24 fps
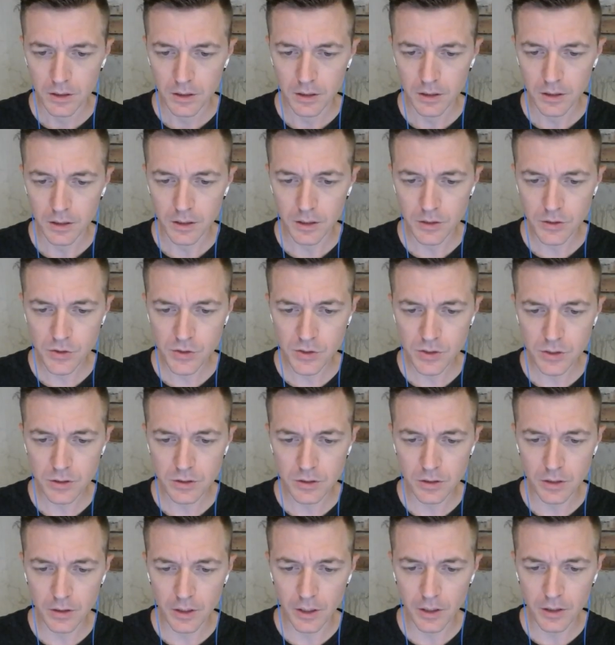Instant
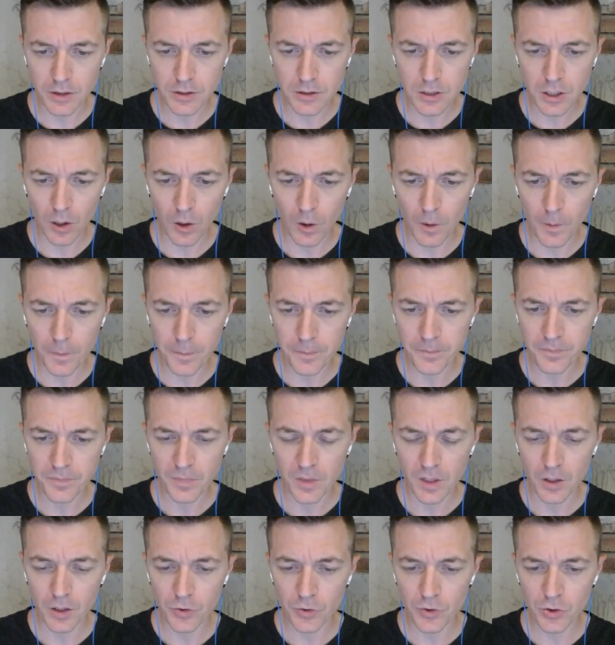Income
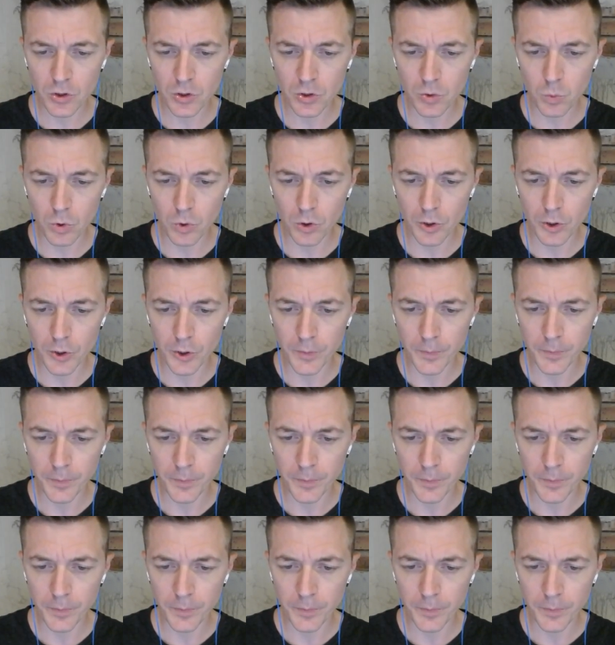is a good one.